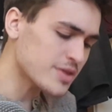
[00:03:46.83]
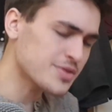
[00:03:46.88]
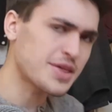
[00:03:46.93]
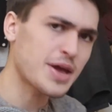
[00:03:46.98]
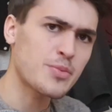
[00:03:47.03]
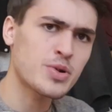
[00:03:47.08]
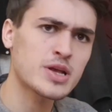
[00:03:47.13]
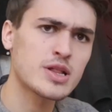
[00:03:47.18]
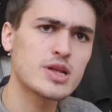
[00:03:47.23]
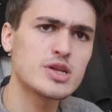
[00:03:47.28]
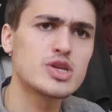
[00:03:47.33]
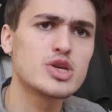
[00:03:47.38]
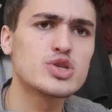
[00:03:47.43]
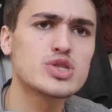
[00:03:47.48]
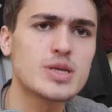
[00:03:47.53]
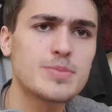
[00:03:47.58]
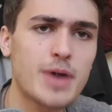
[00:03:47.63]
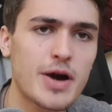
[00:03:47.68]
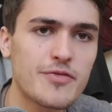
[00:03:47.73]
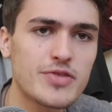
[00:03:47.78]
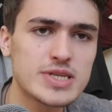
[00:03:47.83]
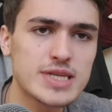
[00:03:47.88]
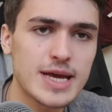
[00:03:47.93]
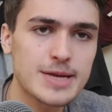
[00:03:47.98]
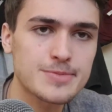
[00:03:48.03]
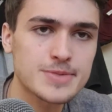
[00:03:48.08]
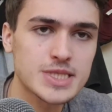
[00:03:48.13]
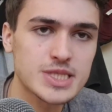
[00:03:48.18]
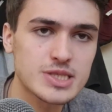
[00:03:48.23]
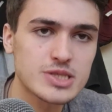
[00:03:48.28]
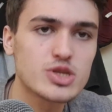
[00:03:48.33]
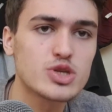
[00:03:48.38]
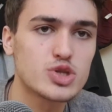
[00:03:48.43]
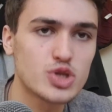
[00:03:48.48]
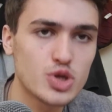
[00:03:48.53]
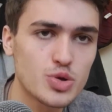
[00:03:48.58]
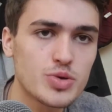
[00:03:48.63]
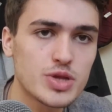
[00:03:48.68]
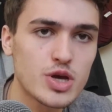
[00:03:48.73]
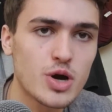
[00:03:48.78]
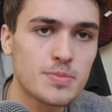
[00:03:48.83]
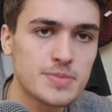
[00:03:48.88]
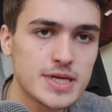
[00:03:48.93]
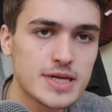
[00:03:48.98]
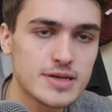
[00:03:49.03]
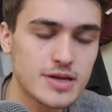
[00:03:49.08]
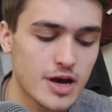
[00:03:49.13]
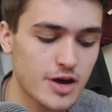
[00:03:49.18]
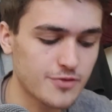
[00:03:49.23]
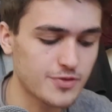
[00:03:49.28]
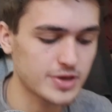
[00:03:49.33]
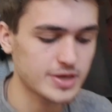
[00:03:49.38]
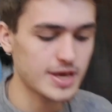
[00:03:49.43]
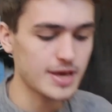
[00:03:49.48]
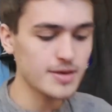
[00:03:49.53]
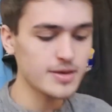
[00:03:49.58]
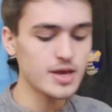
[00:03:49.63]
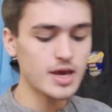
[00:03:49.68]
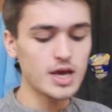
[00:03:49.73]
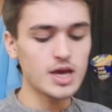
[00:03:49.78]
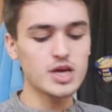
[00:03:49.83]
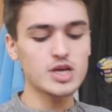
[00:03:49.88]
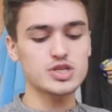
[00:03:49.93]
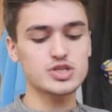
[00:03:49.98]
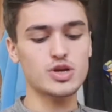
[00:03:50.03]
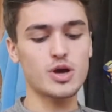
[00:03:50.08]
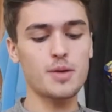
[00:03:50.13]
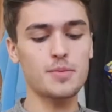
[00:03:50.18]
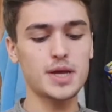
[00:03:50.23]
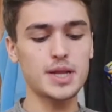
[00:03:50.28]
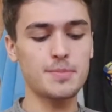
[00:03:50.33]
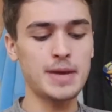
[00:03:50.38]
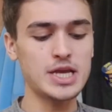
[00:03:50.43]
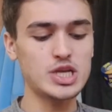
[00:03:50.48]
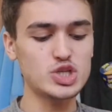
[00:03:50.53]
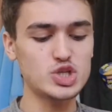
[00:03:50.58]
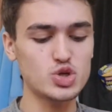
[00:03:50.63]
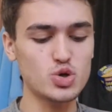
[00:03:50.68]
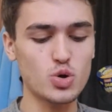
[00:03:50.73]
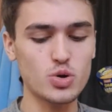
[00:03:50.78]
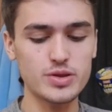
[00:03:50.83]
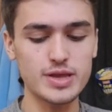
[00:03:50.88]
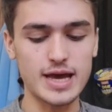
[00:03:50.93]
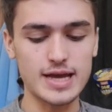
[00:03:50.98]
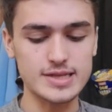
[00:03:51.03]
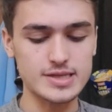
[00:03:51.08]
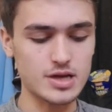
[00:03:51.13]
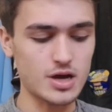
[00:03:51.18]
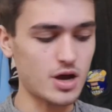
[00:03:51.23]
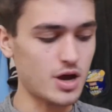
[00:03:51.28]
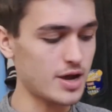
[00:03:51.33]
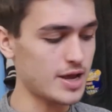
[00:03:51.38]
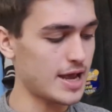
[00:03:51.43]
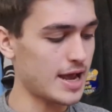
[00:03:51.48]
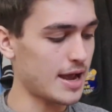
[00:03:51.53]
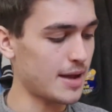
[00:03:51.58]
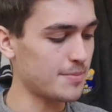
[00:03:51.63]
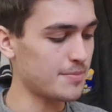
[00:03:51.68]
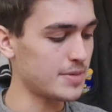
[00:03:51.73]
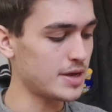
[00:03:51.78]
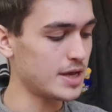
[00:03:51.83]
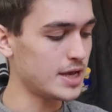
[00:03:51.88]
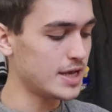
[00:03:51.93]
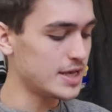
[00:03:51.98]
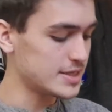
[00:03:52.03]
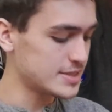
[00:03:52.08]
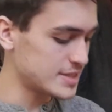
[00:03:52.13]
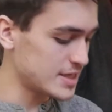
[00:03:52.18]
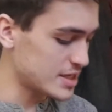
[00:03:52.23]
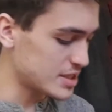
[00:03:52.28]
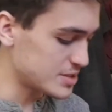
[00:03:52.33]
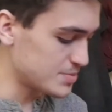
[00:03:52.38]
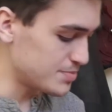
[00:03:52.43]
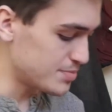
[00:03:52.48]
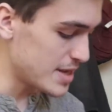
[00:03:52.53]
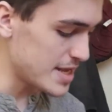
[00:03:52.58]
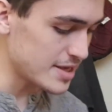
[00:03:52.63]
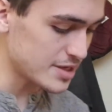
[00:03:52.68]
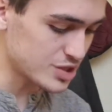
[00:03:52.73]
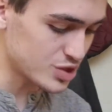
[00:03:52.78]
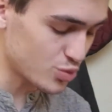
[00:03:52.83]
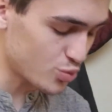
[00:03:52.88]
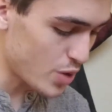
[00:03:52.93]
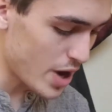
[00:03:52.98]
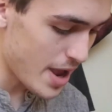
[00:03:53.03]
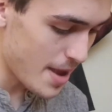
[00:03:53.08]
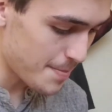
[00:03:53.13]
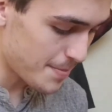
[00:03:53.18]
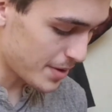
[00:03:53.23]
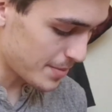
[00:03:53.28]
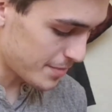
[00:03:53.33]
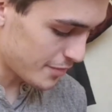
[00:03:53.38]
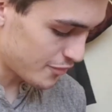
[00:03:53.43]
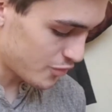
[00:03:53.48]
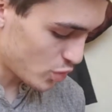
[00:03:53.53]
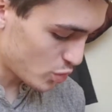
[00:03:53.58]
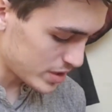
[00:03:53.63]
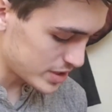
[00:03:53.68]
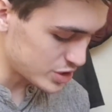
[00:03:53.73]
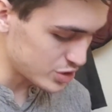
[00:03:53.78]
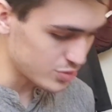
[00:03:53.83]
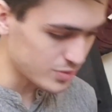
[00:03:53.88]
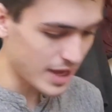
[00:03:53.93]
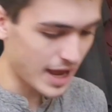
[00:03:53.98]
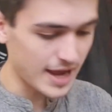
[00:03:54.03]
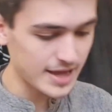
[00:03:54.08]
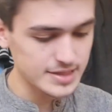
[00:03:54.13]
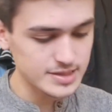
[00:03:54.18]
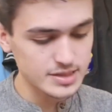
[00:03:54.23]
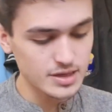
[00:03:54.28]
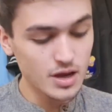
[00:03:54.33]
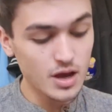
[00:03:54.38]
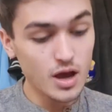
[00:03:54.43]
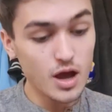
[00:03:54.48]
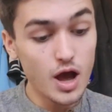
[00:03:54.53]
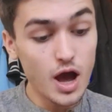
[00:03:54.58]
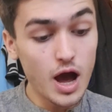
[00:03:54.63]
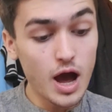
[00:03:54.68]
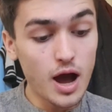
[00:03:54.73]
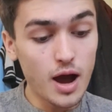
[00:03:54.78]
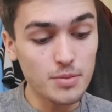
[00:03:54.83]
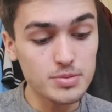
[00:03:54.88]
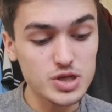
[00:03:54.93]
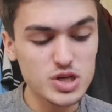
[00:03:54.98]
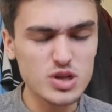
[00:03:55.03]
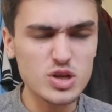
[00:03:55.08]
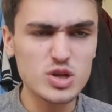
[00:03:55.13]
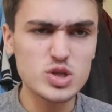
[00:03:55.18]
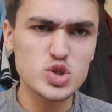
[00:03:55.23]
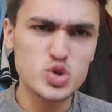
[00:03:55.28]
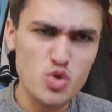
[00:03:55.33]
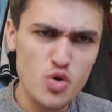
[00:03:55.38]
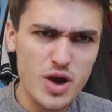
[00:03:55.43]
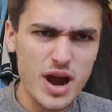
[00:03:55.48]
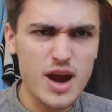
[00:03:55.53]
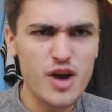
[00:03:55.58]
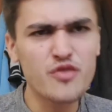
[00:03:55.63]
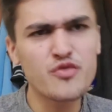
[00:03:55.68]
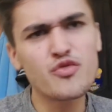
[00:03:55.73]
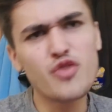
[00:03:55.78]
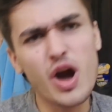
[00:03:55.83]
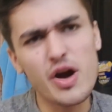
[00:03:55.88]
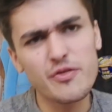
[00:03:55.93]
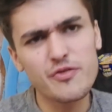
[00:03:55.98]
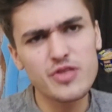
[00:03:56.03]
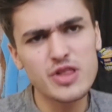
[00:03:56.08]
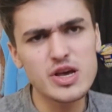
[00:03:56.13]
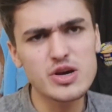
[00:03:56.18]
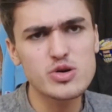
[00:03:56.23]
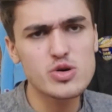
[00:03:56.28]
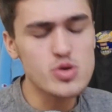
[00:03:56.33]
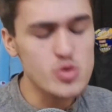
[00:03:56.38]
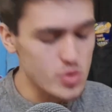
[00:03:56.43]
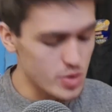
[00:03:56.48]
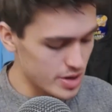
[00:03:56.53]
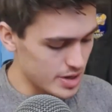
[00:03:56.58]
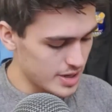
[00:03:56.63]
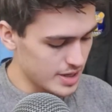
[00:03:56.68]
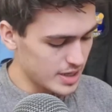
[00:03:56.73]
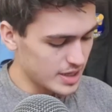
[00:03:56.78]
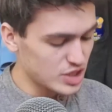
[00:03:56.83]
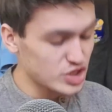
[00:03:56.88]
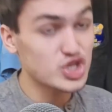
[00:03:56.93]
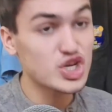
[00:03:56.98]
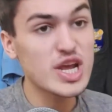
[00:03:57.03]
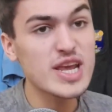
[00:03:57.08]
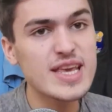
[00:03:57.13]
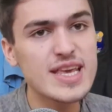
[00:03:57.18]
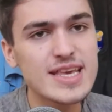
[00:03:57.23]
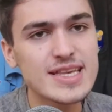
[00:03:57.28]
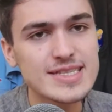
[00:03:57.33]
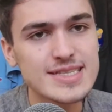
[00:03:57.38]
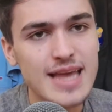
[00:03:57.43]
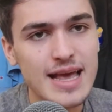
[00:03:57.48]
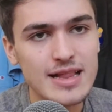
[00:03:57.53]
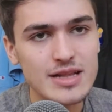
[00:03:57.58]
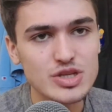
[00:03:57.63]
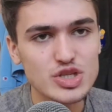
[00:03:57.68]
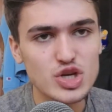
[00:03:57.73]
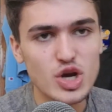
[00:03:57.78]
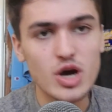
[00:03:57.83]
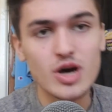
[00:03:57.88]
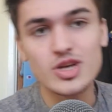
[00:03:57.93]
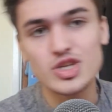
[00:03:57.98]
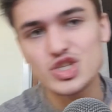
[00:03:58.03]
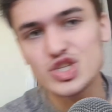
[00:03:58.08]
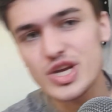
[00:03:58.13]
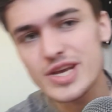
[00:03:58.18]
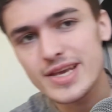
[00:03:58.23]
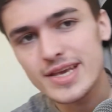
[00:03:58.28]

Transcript: Then we're going to do some other tests to do with the optic nerve, okay? So I'm going to make sure that I am 6 meters away, but before we do that, I'm just going to draw out rough little cheeky snelling chart,